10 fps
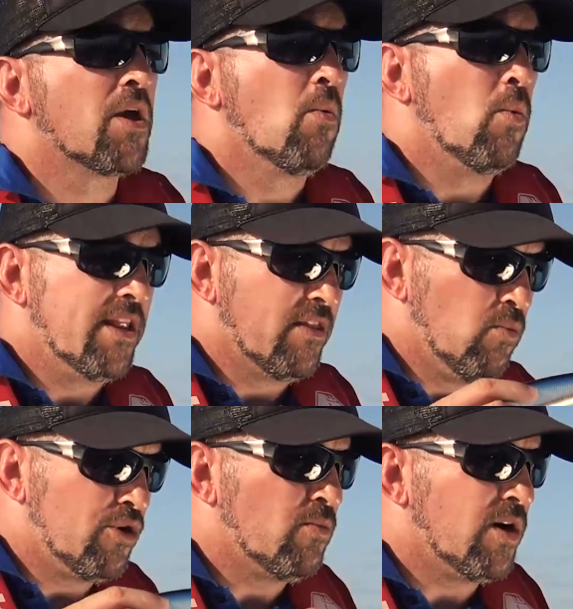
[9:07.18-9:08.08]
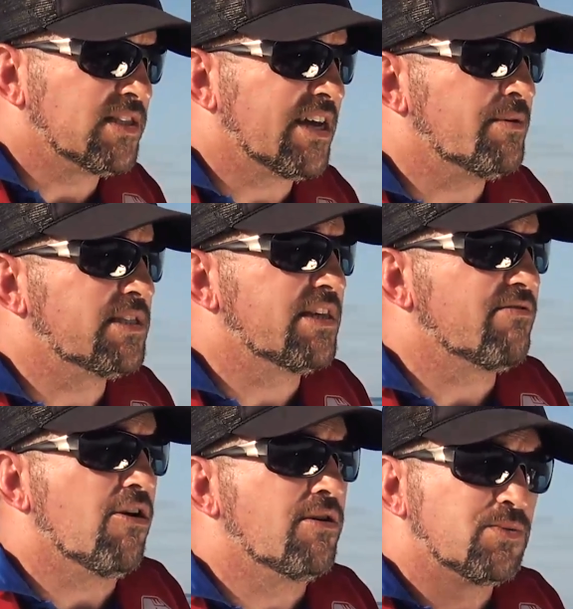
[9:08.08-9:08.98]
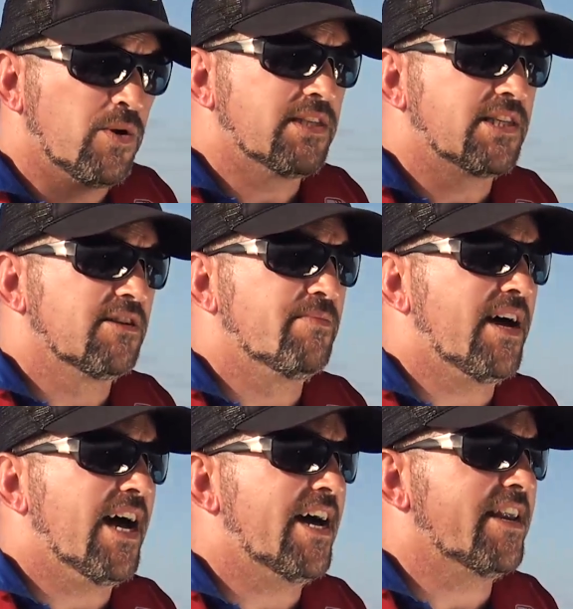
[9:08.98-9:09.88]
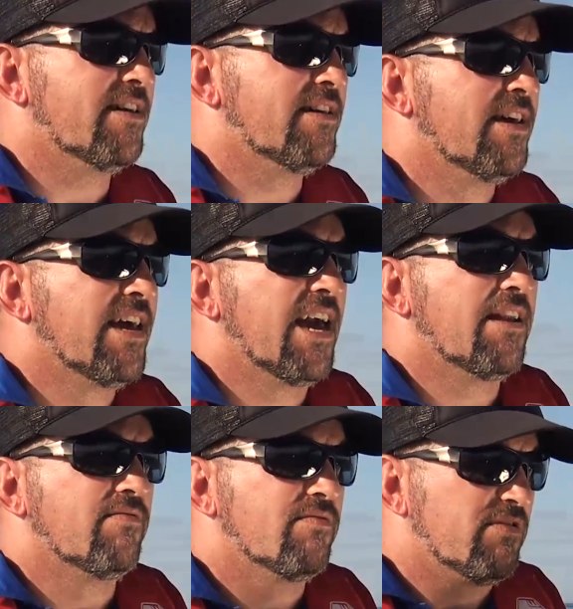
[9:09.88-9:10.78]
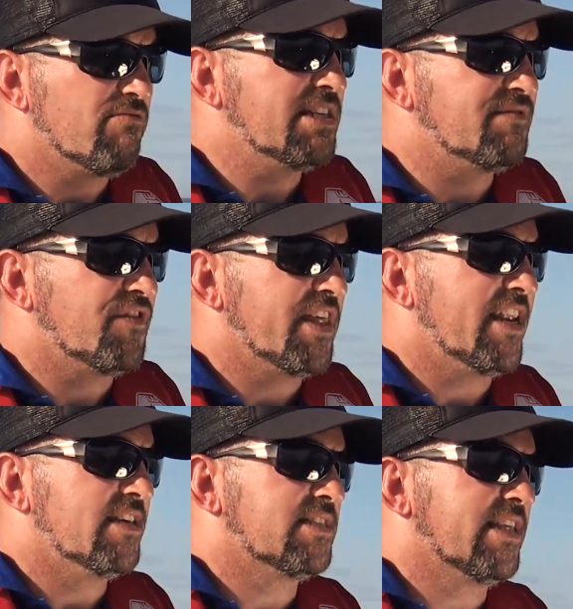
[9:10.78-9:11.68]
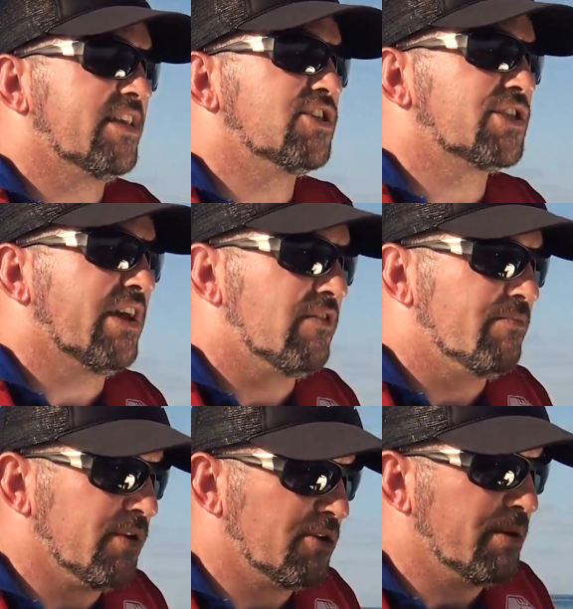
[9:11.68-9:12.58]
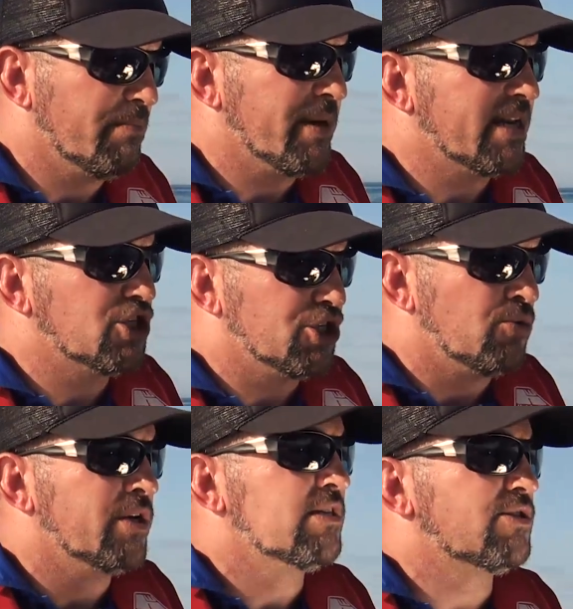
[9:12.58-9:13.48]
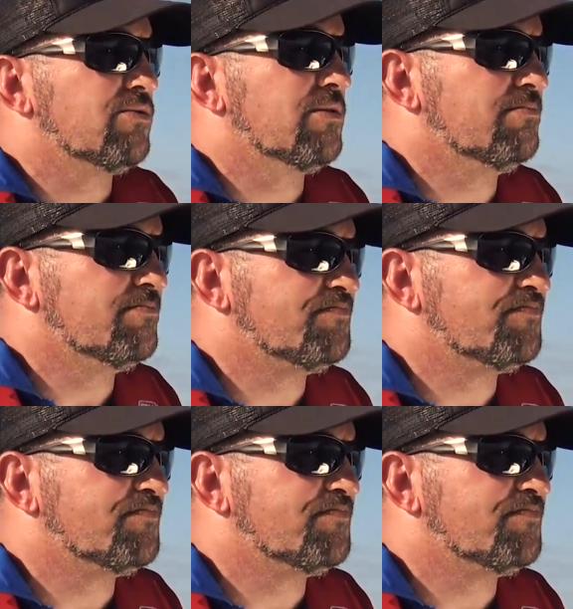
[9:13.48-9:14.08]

When the wooden ones come into their own is when it's a little bit harder. And the reason for that is they just have a little bit better tuning to them.